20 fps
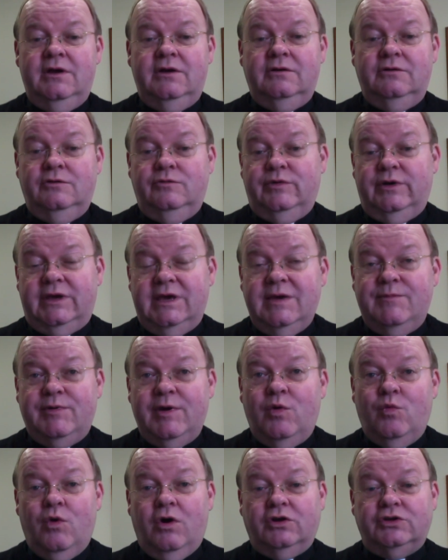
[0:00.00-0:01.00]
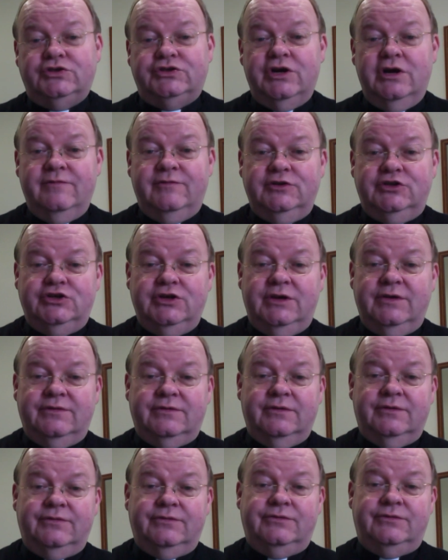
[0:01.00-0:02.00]
who were keeping watch over
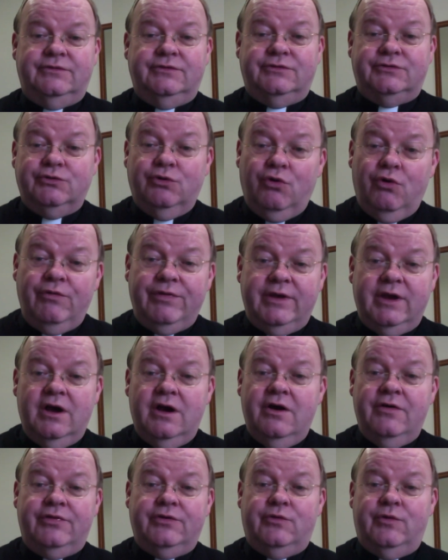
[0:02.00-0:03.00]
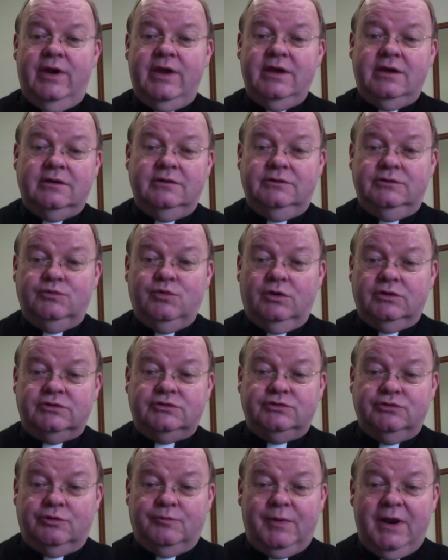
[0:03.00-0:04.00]
Jesus saw the earthquake and what
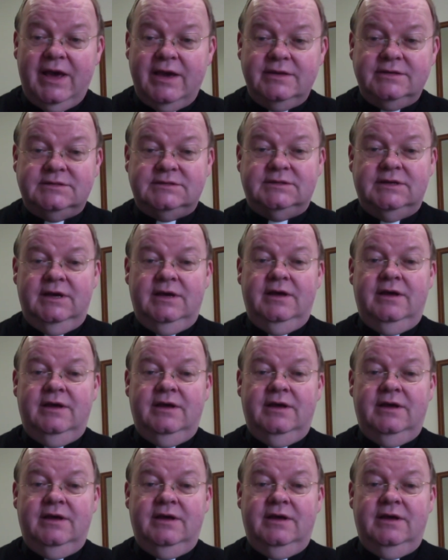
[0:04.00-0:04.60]
took place,